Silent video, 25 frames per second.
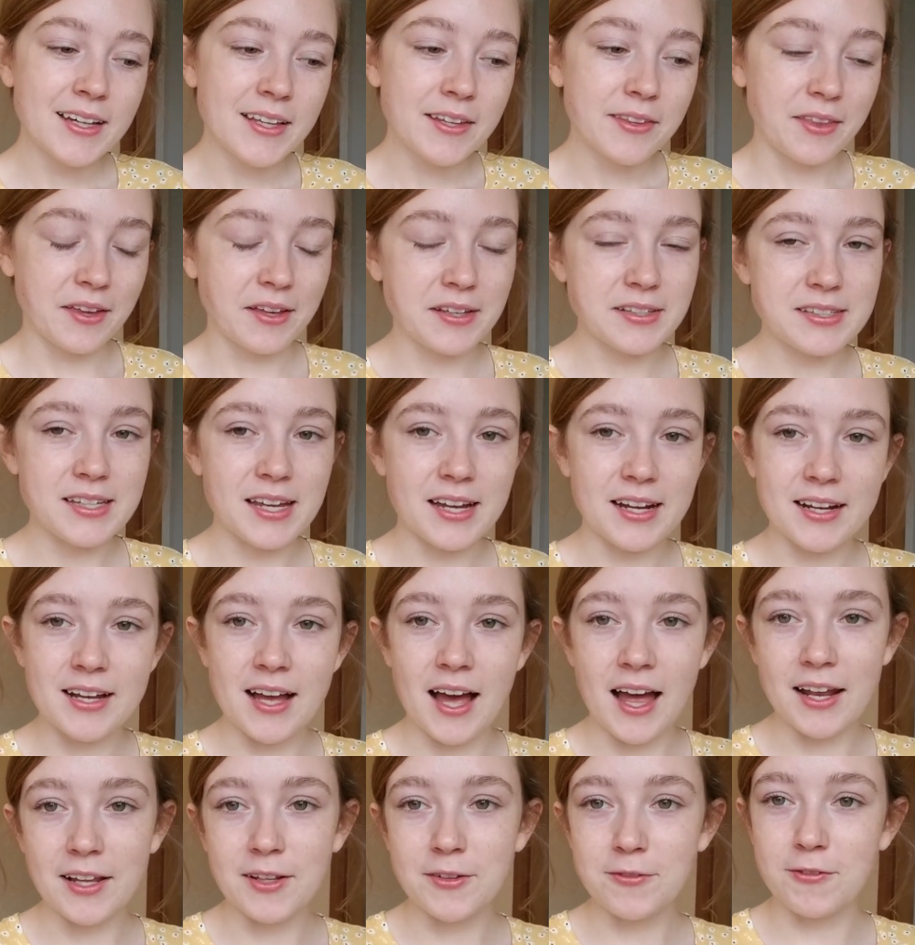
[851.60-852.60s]
things that
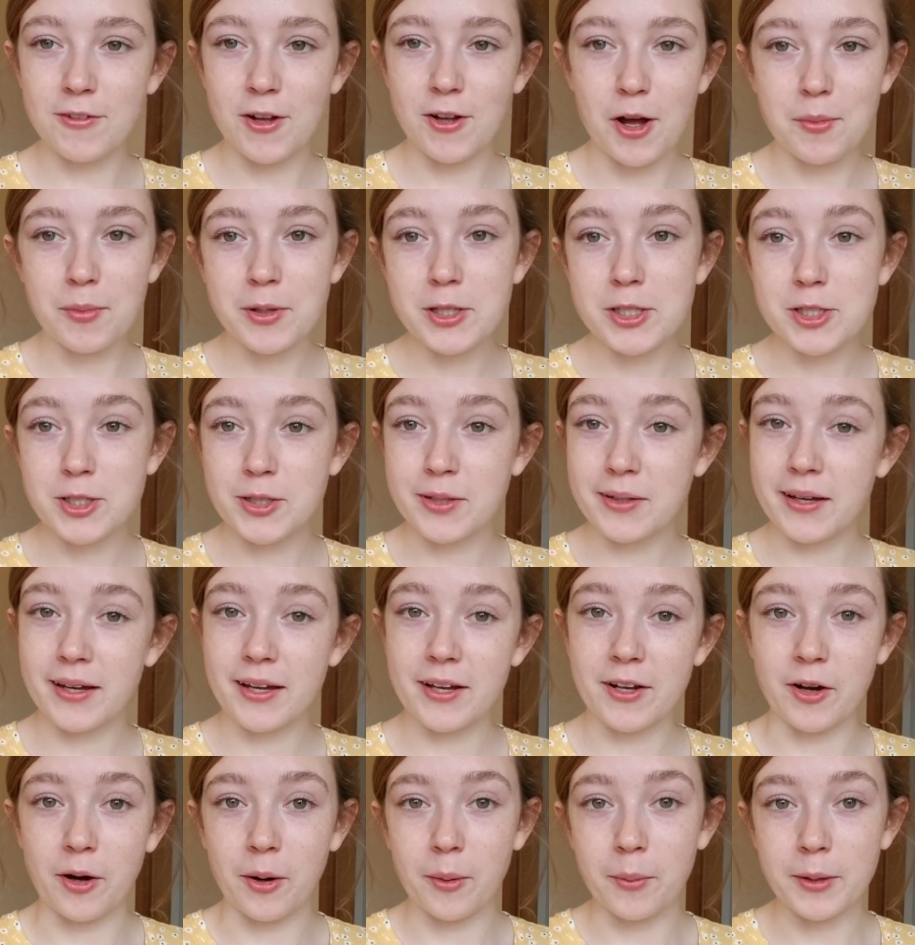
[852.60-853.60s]
kind of almost look
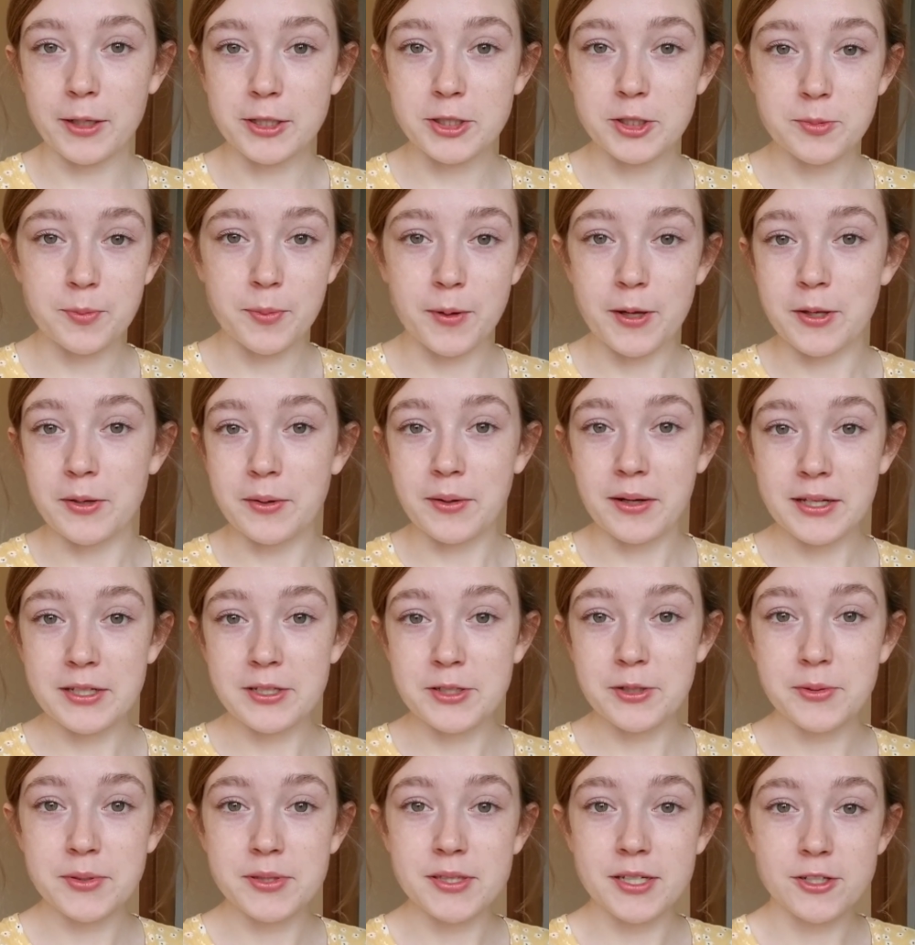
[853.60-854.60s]
like garbage, but you can
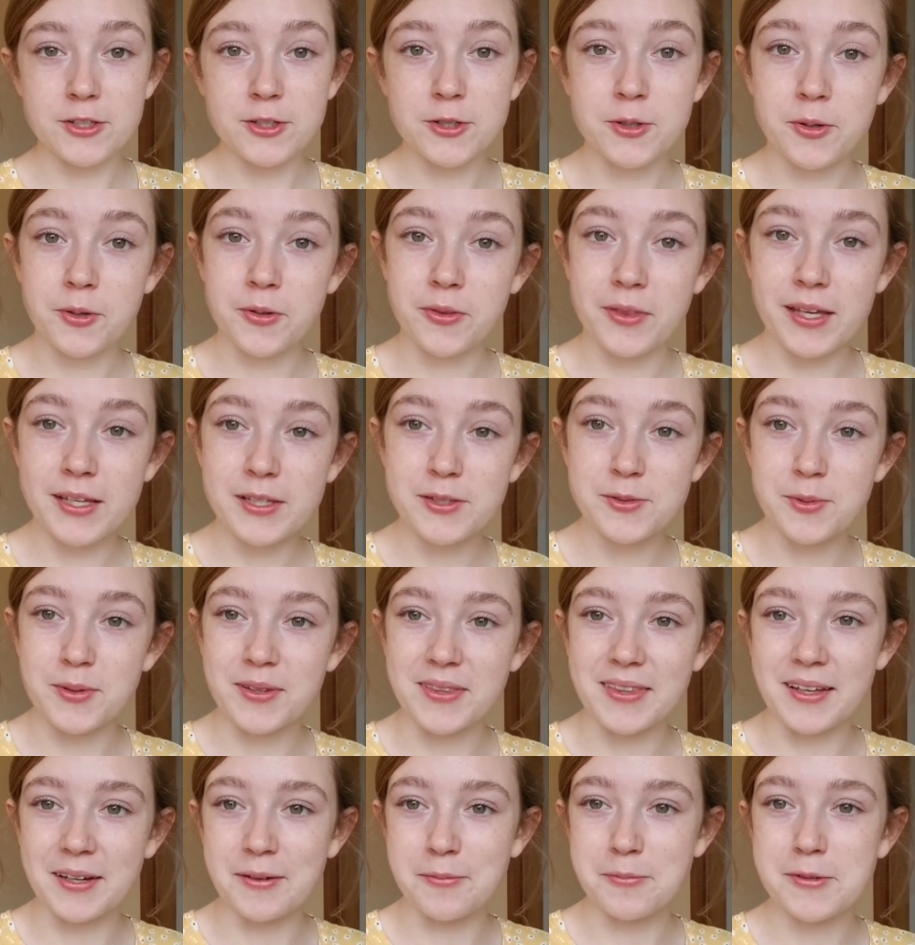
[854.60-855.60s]
do such cool things with
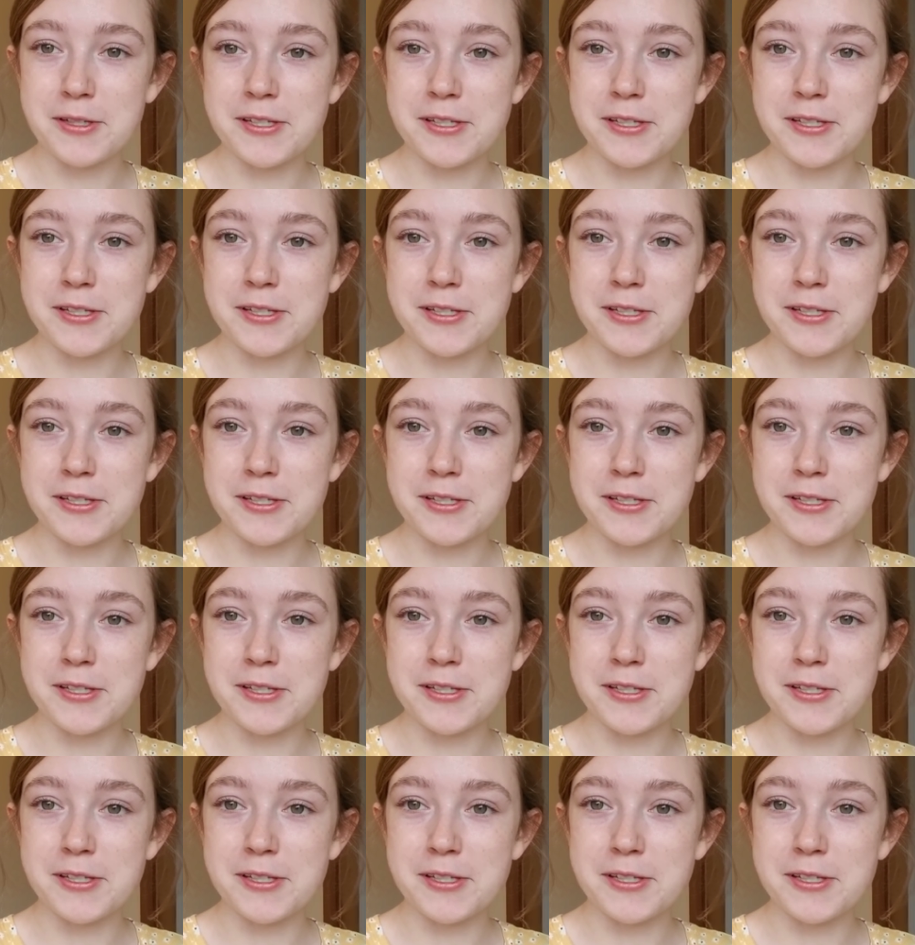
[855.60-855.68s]
them.